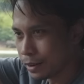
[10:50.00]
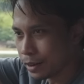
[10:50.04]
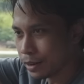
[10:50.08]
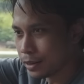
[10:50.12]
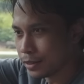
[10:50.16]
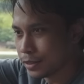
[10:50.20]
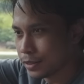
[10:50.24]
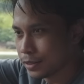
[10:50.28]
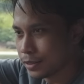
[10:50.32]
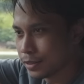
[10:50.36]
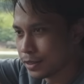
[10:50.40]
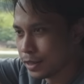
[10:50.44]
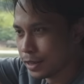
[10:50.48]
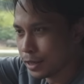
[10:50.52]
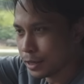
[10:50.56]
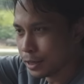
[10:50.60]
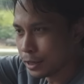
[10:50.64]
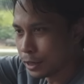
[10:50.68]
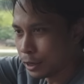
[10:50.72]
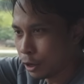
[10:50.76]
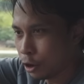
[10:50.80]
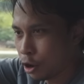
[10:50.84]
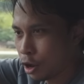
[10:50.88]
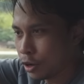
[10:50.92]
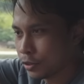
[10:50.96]
less
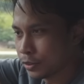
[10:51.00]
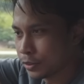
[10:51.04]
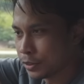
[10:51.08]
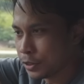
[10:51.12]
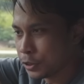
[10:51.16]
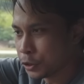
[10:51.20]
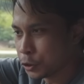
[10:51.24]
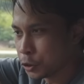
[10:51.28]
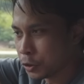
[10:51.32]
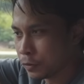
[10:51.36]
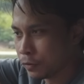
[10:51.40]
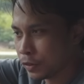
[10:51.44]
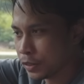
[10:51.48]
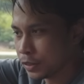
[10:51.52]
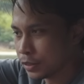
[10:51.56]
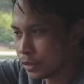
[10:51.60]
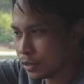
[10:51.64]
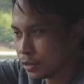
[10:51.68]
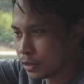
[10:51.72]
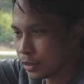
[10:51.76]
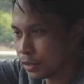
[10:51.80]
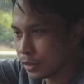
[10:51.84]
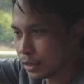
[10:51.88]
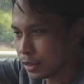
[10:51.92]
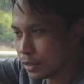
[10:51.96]
glossy
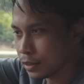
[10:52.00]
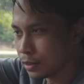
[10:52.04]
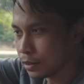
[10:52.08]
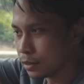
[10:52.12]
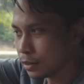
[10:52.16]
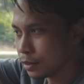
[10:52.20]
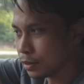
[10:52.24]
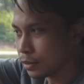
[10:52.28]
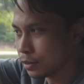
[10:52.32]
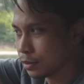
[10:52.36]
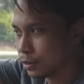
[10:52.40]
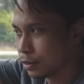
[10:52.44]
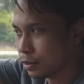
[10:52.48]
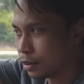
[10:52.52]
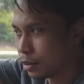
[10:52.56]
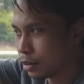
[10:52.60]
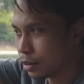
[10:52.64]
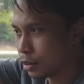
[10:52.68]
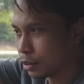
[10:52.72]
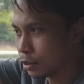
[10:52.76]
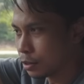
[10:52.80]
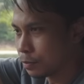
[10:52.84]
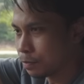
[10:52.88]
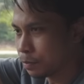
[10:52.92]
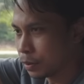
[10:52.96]
surfaces in this
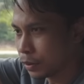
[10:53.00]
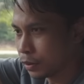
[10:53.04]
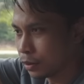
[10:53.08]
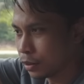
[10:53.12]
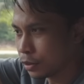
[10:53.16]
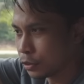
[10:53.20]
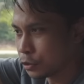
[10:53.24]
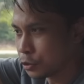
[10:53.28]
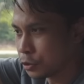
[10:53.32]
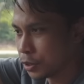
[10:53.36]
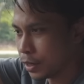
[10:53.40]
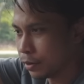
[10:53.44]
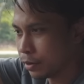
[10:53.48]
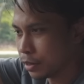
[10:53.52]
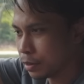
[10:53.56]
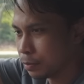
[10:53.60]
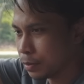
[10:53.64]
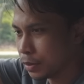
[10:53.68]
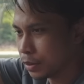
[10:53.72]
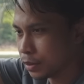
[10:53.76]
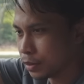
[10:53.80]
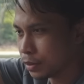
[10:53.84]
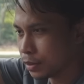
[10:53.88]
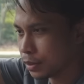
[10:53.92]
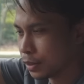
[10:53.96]
car compared to the Chery,
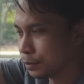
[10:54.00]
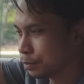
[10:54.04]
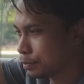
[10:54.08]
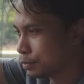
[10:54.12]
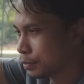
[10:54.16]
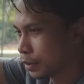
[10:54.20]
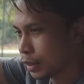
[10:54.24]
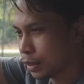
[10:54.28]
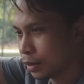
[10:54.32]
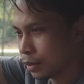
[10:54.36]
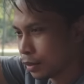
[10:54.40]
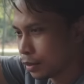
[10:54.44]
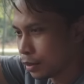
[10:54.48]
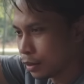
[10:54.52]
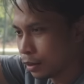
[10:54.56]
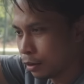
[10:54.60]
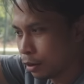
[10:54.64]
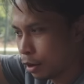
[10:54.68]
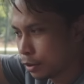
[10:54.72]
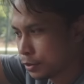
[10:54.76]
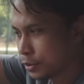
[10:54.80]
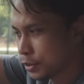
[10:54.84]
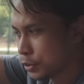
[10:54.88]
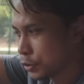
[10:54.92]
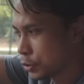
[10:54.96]
because the
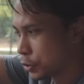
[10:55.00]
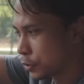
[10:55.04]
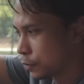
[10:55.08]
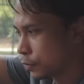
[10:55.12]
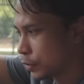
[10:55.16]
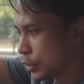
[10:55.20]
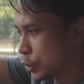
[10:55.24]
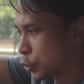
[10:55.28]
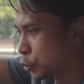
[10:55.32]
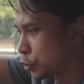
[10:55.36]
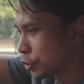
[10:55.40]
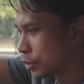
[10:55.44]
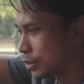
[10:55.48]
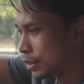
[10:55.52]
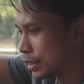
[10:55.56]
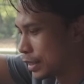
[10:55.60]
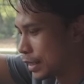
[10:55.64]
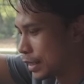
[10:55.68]
glossy surface just